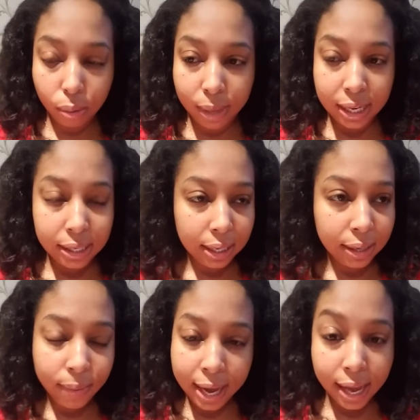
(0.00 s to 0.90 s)

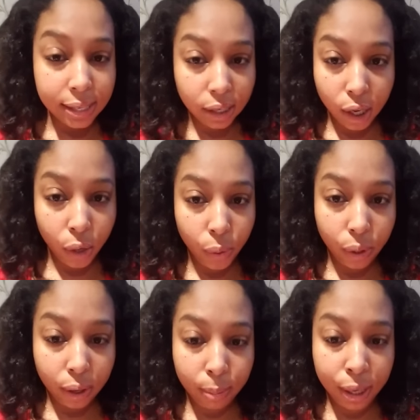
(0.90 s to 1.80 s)
basically we had to
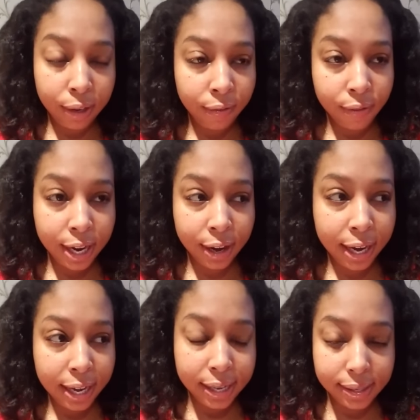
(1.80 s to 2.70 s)
go above their
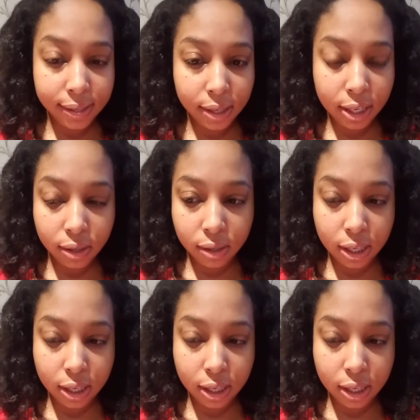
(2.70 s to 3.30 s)
heads these